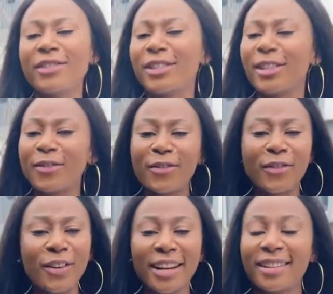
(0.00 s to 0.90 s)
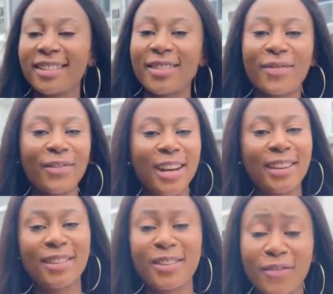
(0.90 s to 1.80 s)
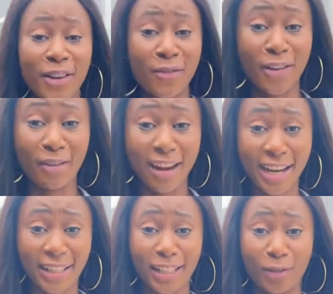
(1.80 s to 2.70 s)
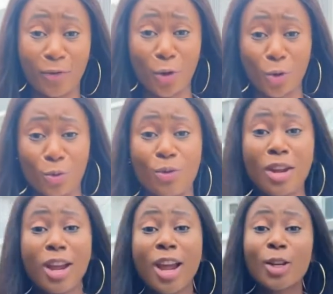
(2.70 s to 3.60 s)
different different different varieties for you